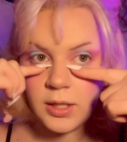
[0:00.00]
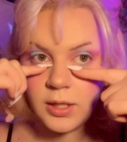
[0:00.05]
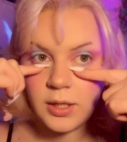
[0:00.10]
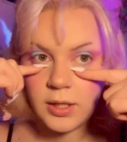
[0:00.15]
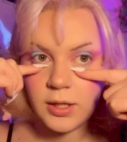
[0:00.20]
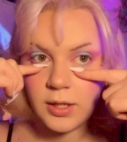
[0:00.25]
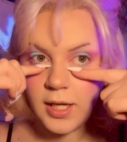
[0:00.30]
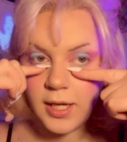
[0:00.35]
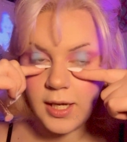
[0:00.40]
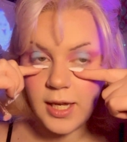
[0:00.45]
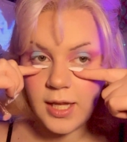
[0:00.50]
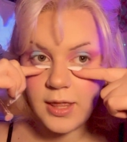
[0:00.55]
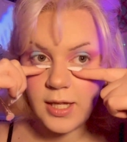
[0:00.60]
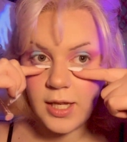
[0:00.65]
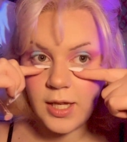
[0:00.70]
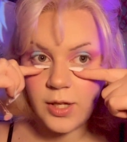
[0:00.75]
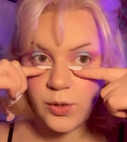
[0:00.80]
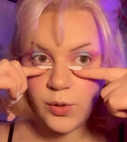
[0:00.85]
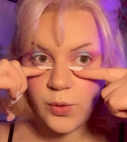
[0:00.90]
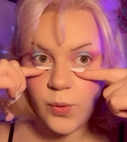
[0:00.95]
like in the
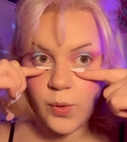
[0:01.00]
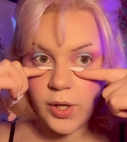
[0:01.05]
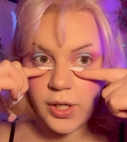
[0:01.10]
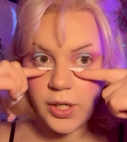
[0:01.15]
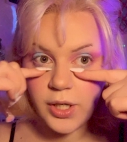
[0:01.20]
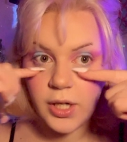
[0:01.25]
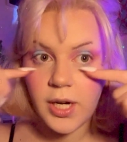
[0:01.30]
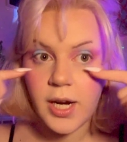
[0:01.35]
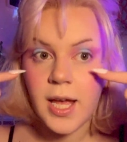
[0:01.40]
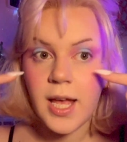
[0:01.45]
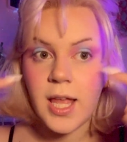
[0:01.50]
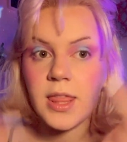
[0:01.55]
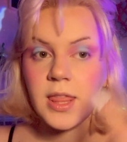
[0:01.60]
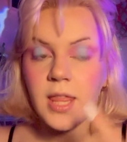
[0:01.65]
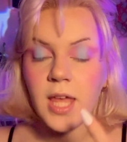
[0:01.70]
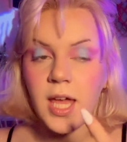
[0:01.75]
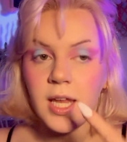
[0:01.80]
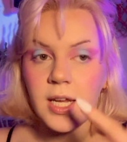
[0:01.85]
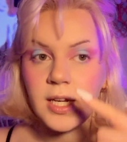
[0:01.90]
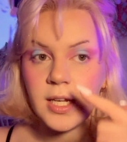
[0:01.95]
inner corner, and
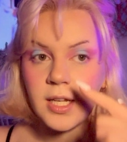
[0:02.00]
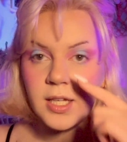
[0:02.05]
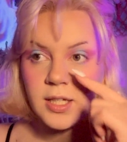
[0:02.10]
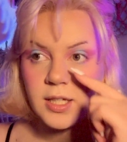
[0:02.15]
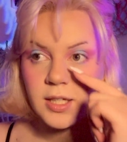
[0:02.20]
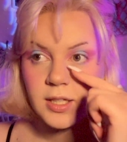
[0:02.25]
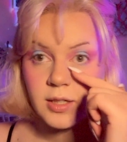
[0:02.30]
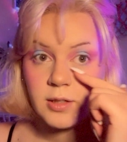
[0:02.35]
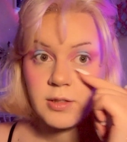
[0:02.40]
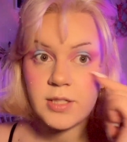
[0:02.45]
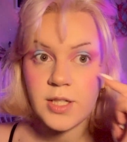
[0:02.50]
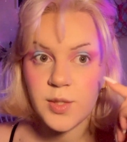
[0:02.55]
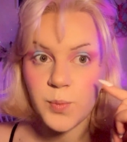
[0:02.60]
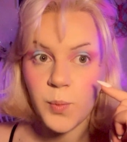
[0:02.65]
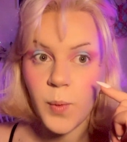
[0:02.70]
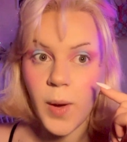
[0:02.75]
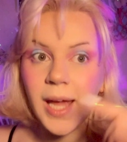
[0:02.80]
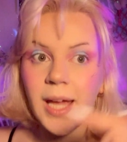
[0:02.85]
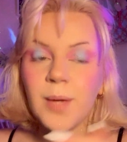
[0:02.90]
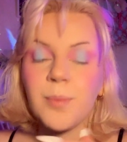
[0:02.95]
then uses
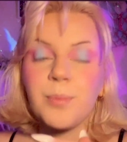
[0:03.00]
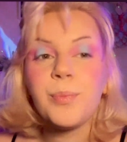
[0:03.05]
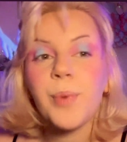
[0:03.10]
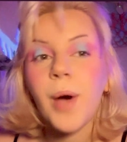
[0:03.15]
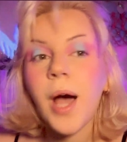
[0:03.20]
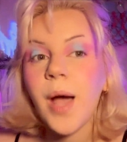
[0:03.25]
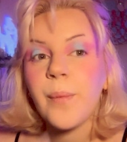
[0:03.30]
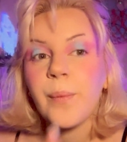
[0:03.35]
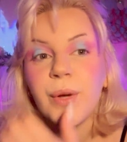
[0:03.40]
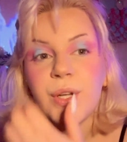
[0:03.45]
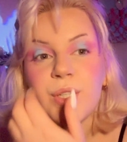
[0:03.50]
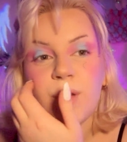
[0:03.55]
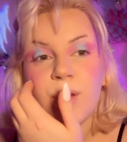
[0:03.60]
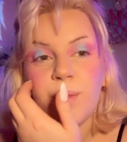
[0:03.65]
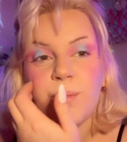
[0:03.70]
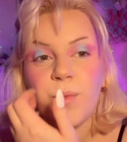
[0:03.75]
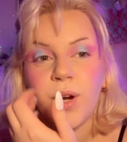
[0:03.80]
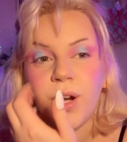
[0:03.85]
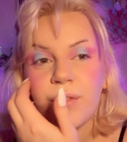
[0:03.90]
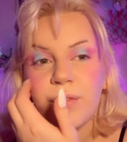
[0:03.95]
white, but we're doing
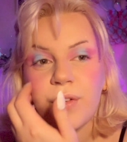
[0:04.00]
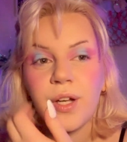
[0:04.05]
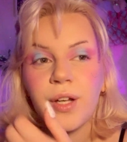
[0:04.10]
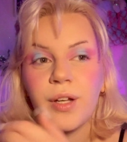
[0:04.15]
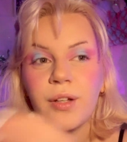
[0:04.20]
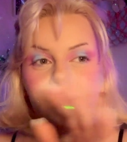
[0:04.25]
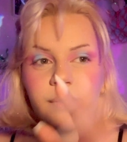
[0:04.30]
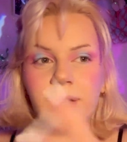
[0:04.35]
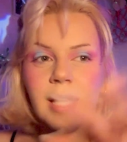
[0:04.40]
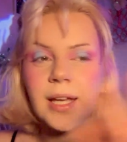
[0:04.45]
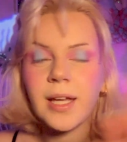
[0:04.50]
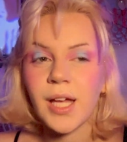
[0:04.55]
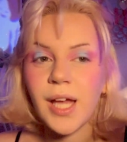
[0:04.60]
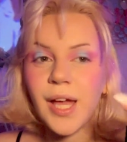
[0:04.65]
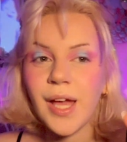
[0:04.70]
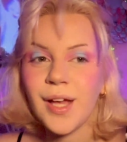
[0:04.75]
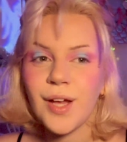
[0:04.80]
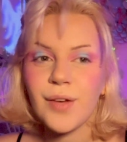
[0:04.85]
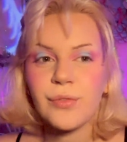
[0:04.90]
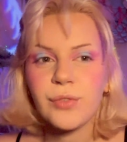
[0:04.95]
more of
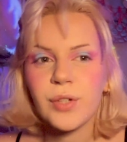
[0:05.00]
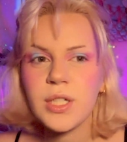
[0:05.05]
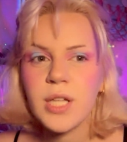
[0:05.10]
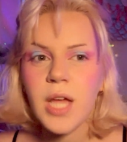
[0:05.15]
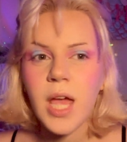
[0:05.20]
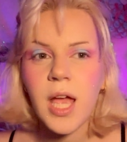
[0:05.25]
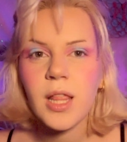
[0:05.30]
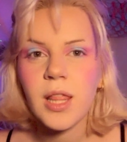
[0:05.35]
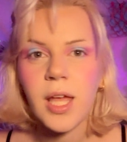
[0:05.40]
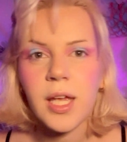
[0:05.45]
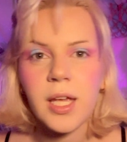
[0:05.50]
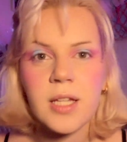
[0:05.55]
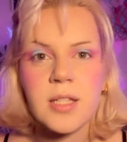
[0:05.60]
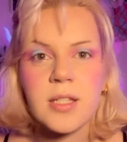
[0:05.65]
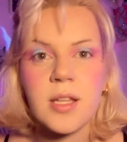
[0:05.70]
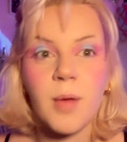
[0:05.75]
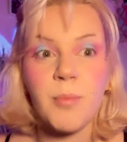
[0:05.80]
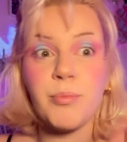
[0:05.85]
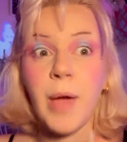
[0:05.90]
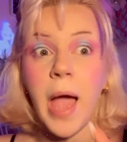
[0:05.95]
a everyday, like it's
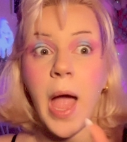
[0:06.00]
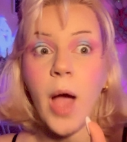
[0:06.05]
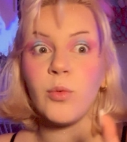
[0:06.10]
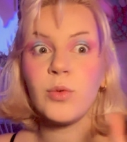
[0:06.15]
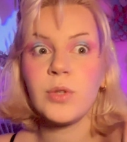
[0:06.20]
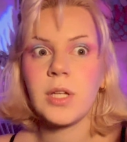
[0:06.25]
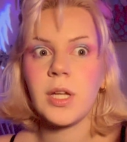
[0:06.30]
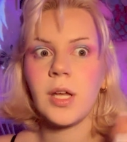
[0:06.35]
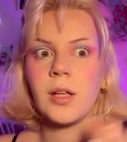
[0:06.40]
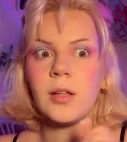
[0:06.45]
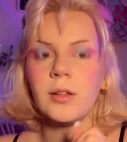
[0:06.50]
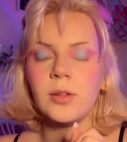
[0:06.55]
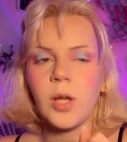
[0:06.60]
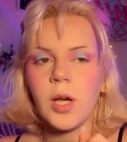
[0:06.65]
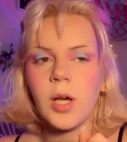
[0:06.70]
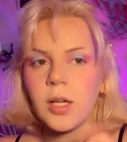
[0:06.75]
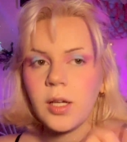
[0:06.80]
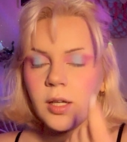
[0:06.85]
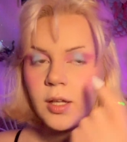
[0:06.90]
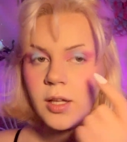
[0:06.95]
a bounding
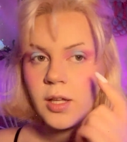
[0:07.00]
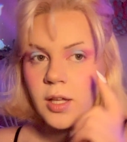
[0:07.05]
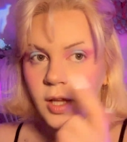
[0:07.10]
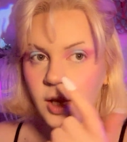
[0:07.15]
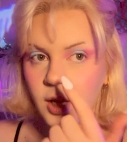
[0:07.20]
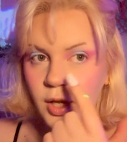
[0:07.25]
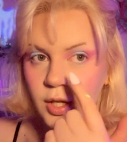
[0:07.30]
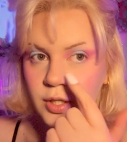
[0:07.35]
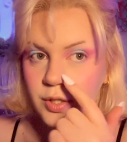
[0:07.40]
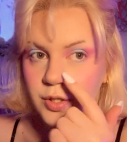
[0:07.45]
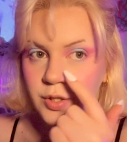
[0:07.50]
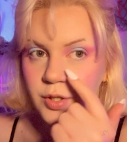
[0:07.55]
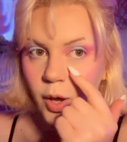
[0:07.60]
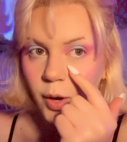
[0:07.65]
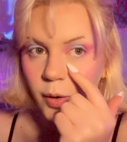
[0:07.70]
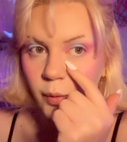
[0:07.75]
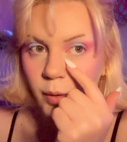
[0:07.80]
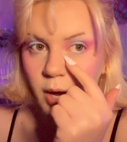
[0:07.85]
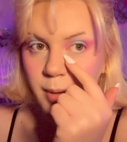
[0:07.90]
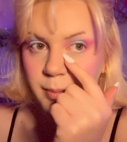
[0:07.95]
look.
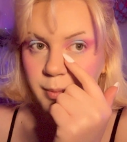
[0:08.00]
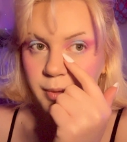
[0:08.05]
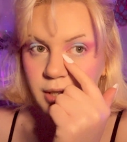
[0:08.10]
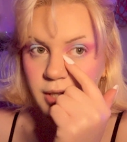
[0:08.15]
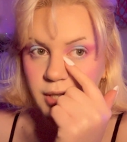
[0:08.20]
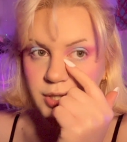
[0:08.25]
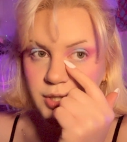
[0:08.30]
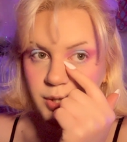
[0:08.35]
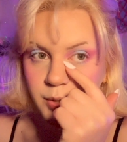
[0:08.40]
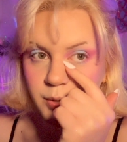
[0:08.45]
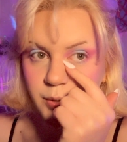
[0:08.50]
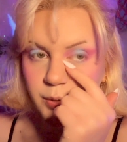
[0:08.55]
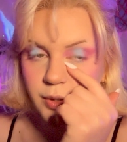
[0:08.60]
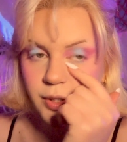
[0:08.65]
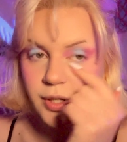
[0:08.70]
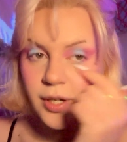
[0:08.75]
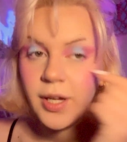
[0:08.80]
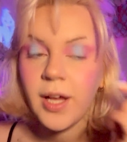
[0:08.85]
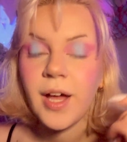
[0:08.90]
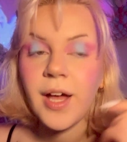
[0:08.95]
So I'm gonna do
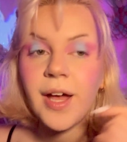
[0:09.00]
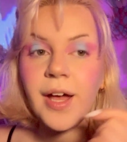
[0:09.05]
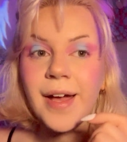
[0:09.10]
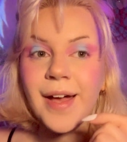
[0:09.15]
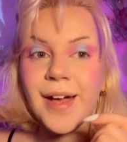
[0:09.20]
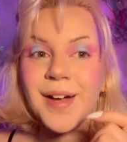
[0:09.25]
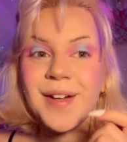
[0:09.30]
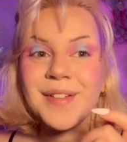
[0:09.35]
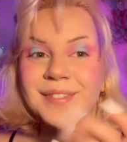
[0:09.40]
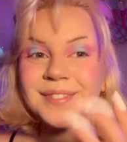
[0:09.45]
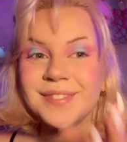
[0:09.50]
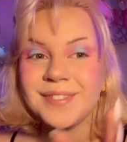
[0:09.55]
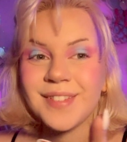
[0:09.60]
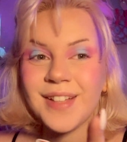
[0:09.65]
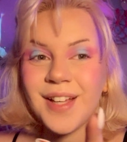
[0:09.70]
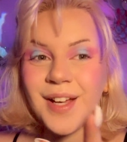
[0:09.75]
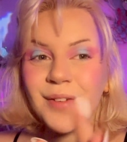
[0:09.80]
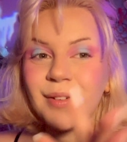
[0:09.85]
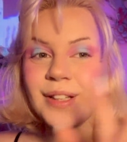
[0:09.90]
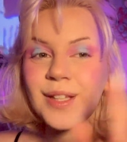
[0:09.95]
a
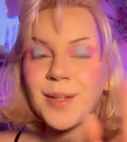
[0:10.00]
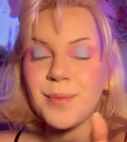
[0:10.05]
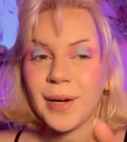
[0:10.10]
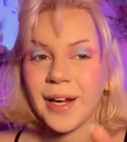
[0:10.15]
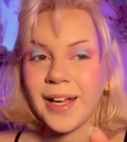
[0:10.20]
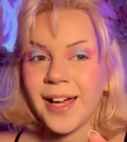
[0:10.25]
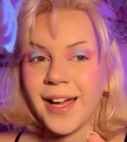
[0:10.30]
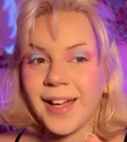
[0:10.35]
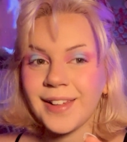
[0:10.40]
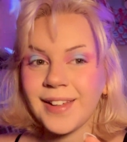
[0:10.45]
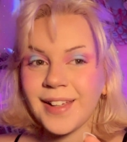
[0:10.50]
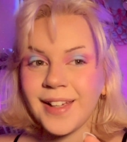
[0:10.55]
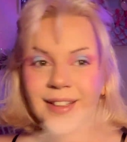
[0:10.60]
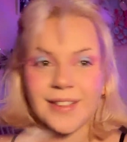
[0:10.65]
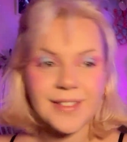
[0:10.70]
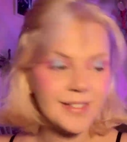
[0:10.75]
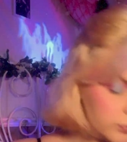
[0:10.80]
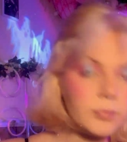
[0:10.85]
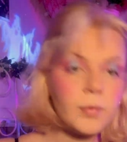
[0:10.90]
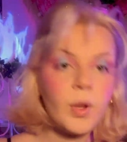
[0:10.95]
really bright highlight.
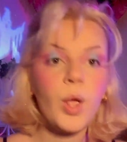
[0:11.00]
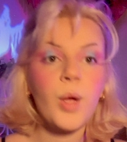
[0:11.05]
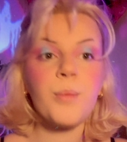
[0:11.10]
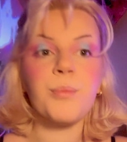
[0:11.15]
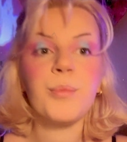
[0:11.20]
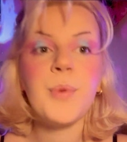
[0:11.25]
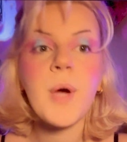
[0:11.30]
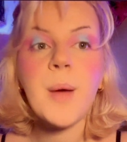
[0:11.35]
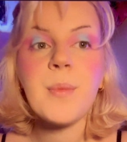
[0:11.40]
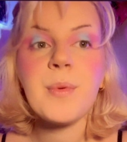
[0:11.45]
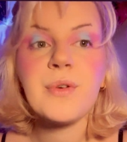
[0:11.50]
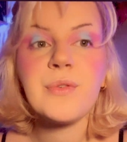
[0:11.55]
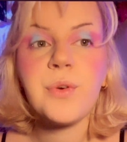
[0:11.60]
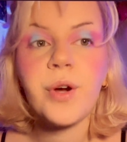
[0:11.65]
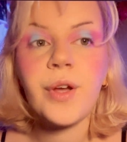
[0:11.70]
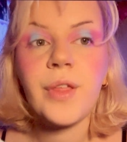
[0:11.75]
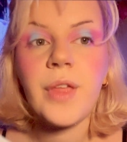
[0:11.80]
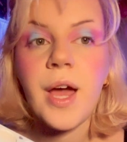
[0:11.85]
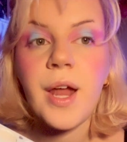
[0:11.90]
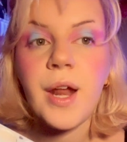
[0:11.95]
But
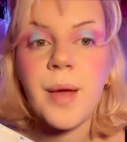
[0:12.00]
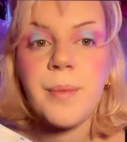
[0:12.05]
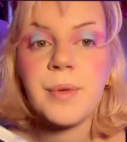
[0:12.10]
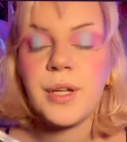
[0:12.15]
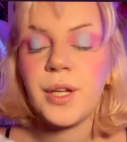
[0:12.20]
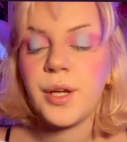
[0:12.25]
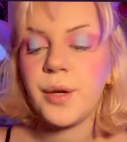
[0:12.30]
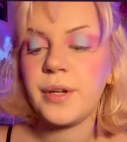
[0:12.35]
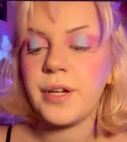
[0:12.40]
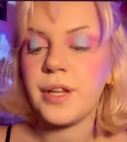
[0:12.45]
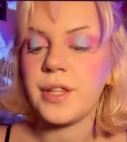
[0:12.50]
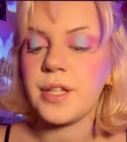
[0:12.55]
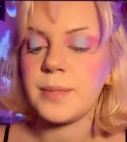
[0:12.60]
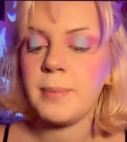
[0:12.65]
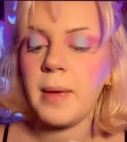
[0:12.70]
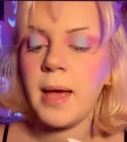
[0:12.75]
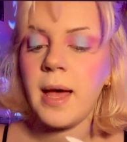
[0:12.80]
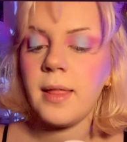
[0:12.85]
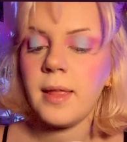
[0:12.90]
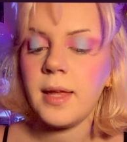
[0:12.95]
before that, I'm gonna go into this
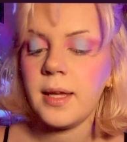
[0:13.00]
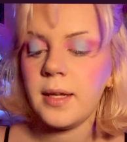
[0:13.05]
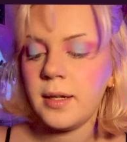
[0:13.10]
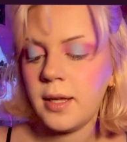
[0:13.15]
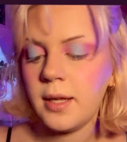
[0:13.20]
palette.